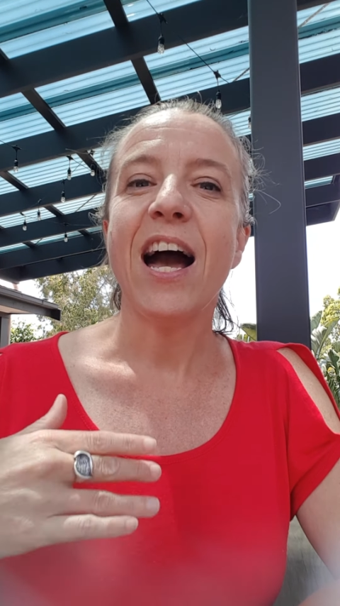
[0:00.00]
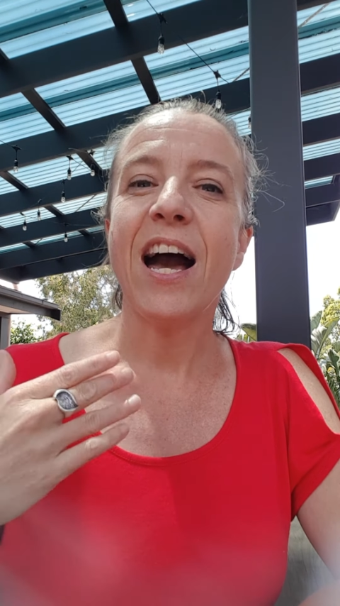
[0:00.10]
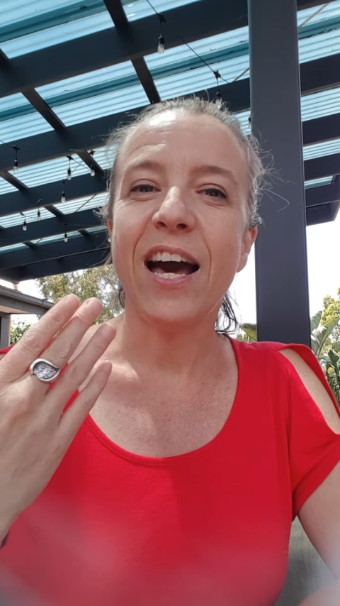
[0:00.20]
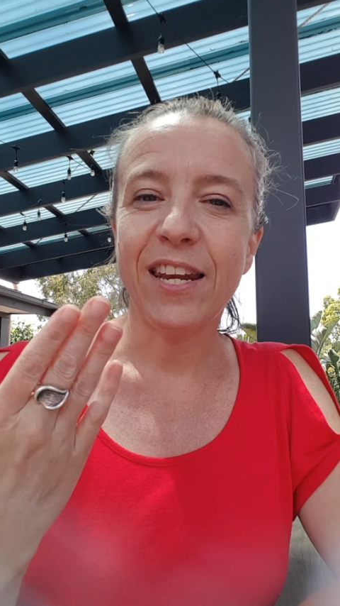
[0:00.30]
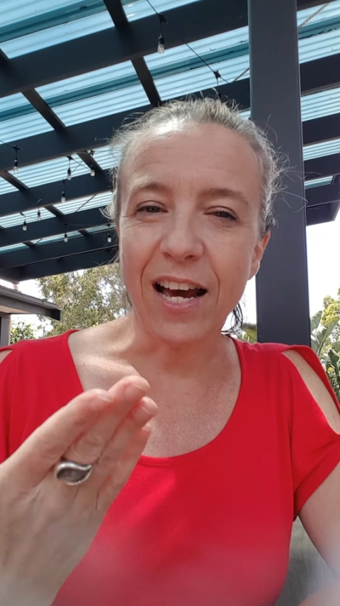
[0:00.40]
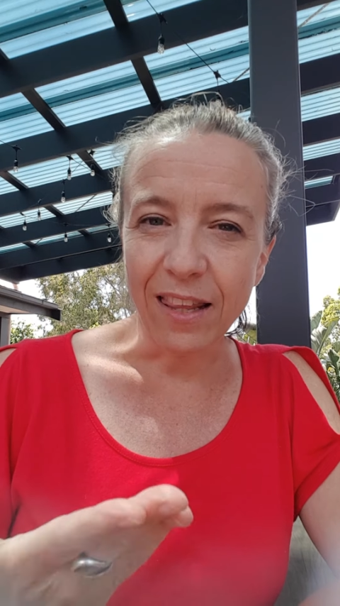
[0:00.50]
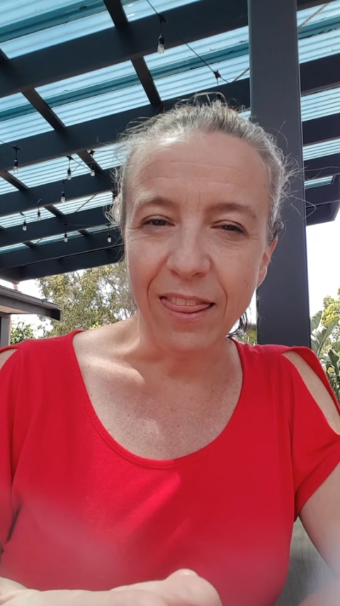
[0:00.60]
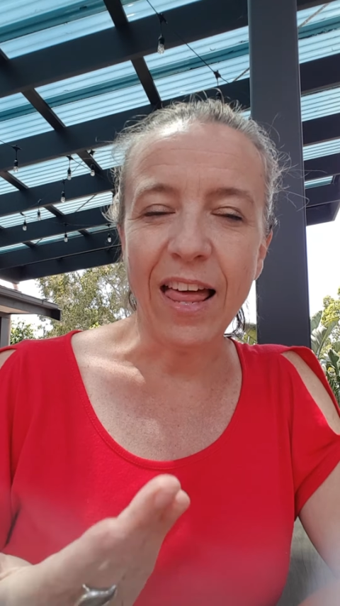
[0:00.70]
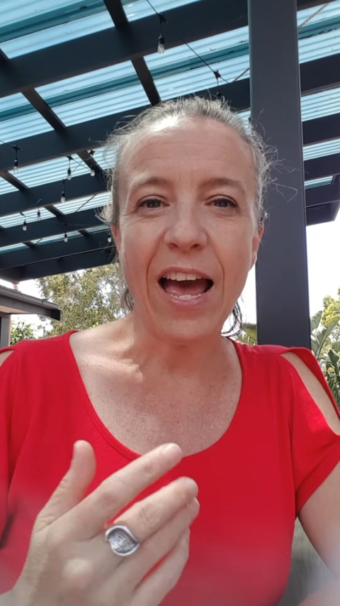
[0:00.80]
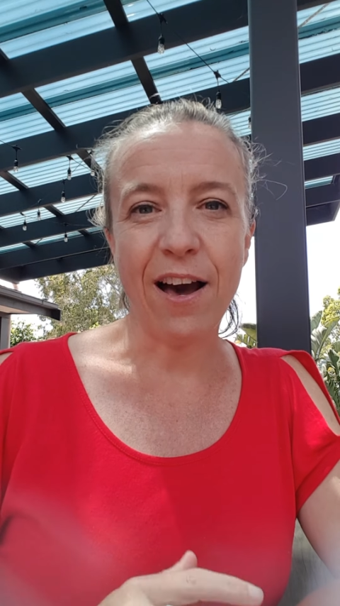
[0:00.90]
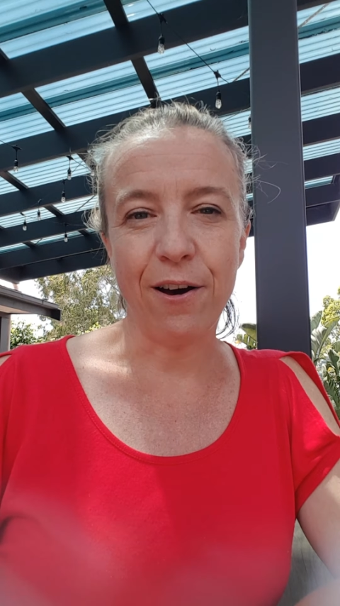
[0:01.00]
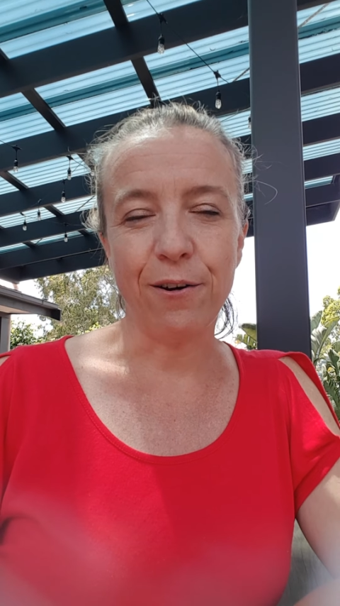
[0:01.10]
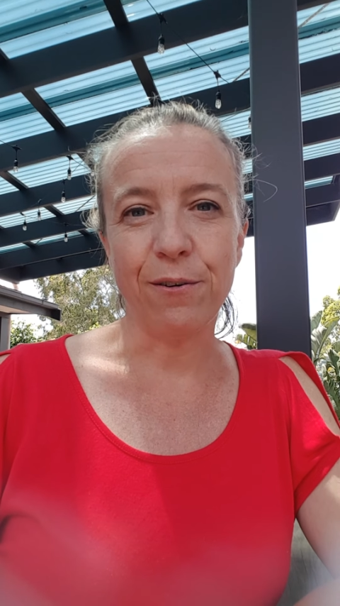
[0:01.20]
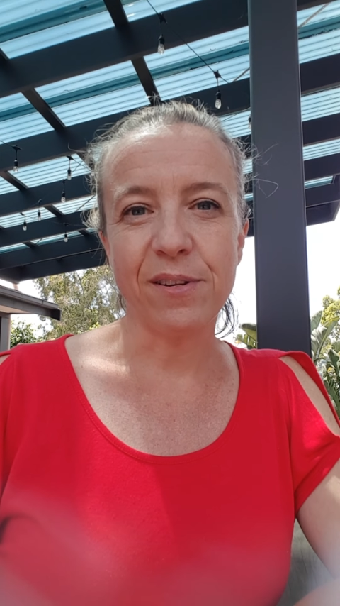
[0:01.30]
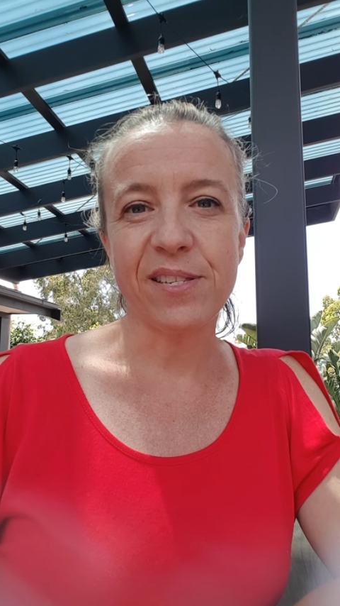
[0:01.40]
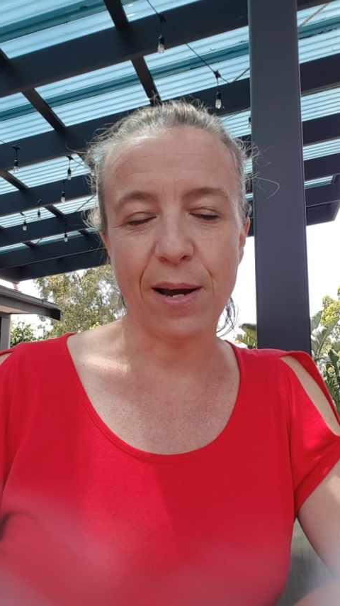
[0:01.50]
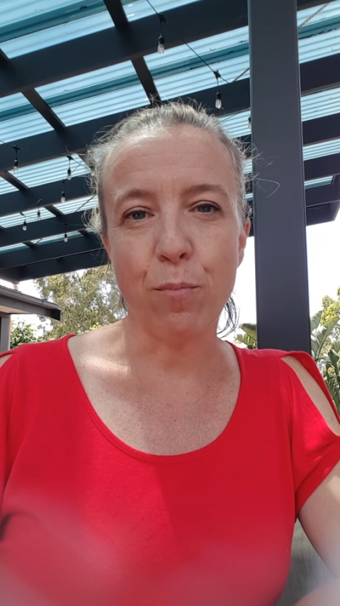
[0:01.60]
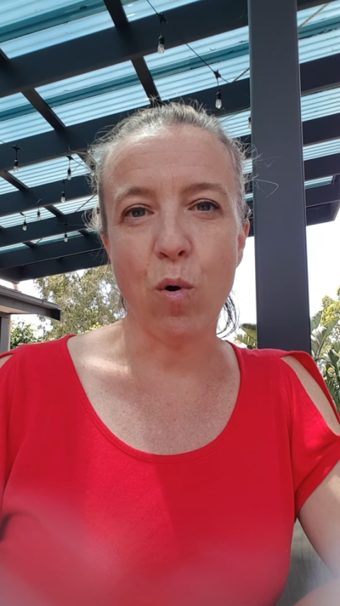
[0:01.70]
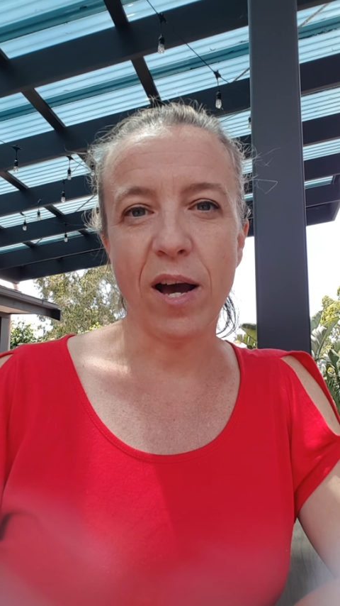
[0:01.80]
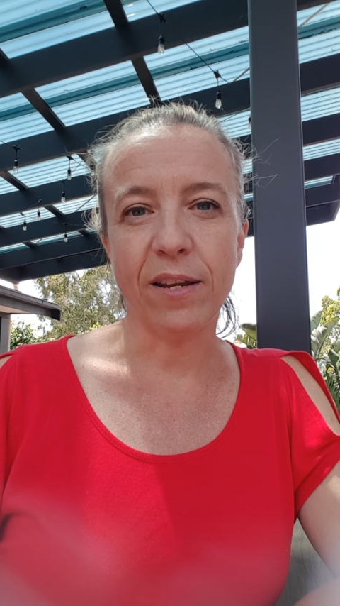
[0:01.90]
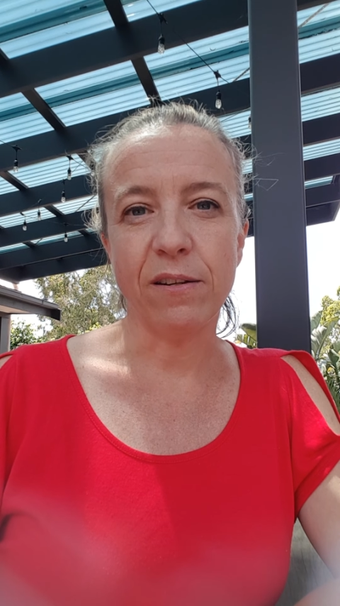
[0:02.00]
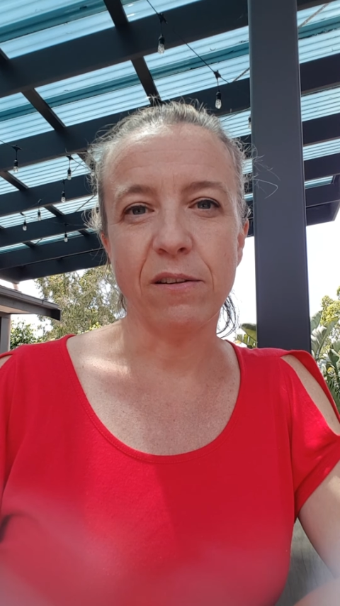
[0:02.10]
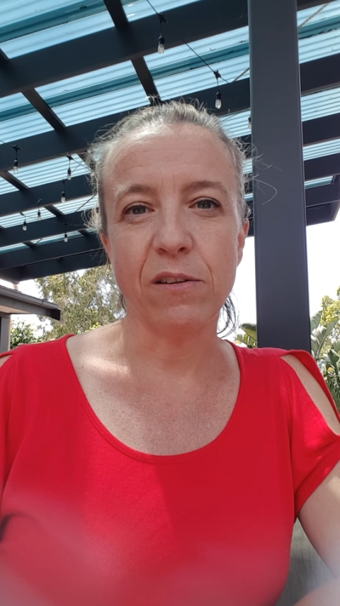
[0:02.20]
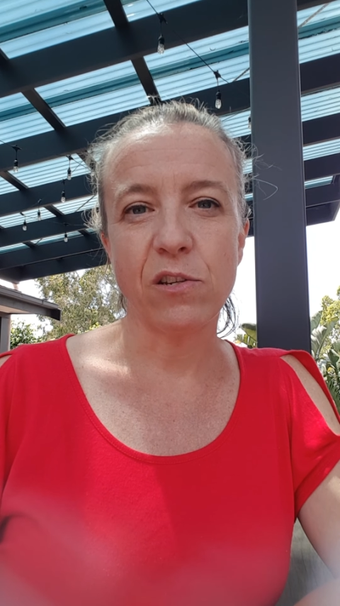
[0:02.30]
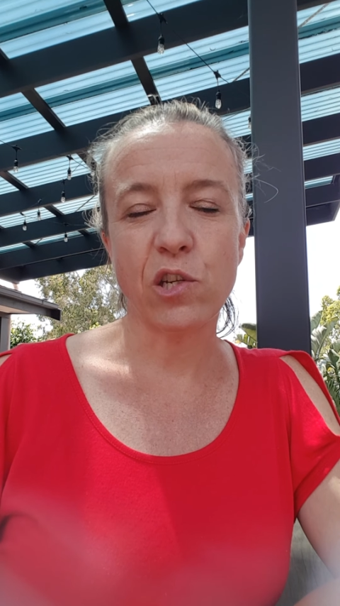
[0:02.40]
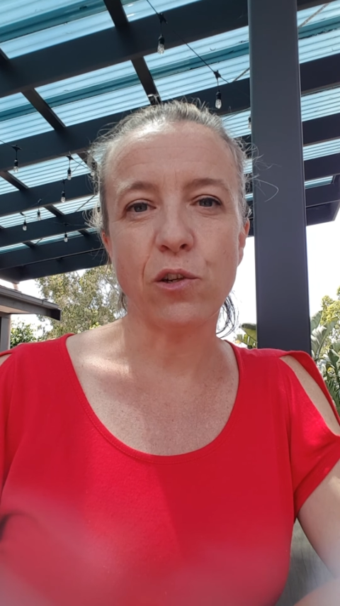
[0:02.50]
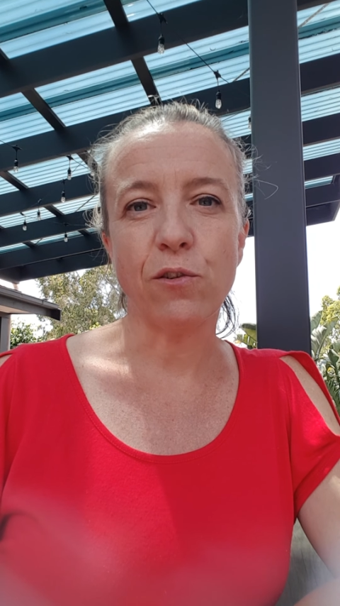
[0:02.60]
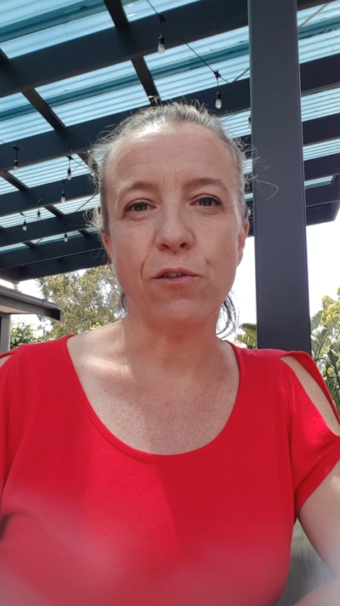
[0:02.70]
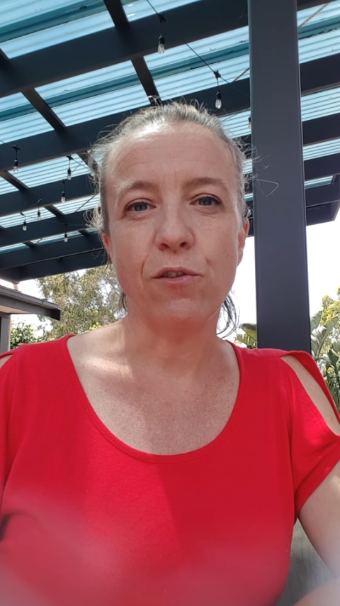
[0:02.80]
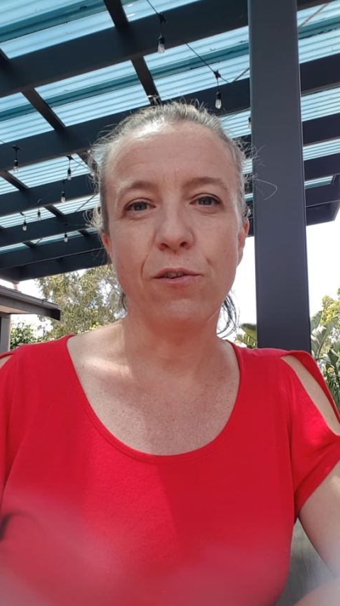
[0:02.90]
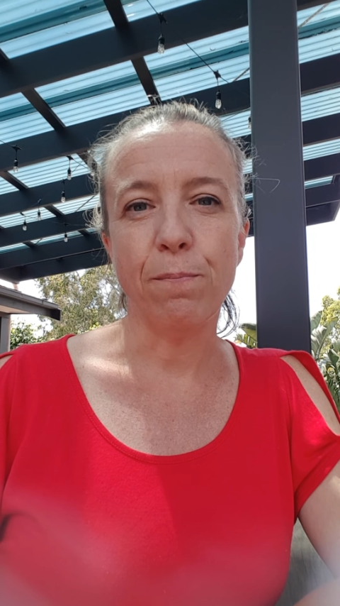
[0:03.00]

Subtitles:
and allow someone to